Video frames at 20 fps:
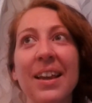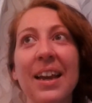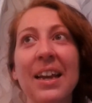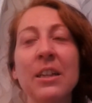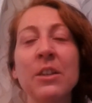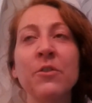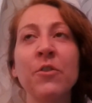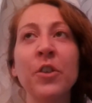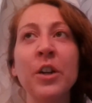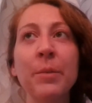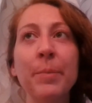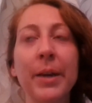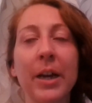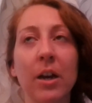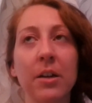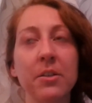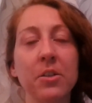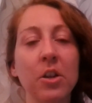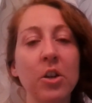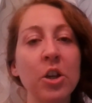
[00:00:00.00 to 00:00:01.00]
It's funny
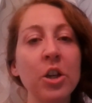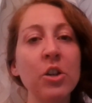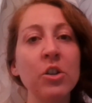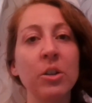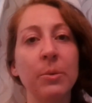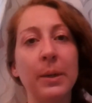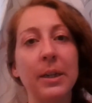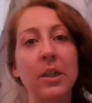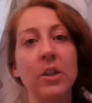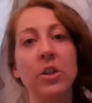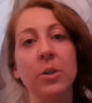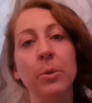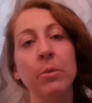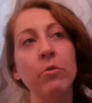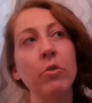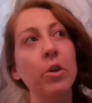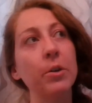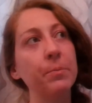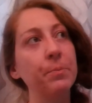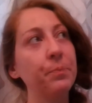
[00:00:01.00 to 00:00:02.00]
because usually when you do a
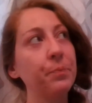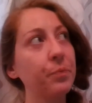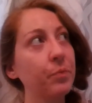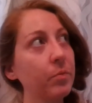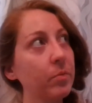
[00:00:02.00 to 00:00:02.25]
run,